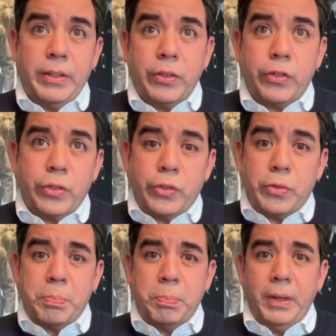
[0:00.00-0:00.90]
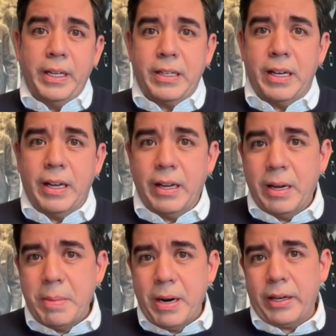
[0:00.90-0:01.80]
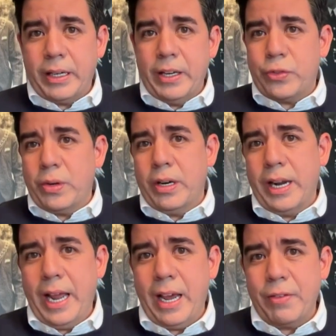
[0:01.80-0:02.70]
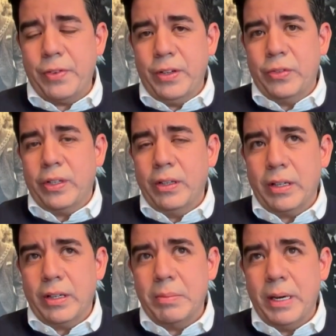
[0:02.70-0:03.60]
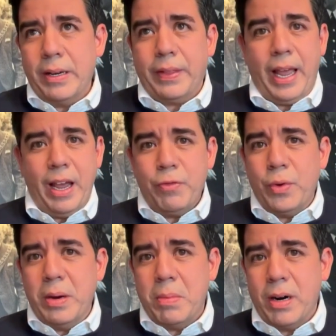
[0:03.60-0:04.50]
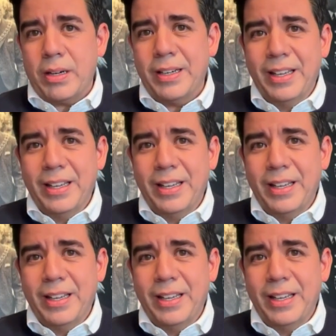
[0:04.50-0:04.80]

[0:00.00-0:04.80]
just split uh, American history in half, and you say, look, about at the halfway mark,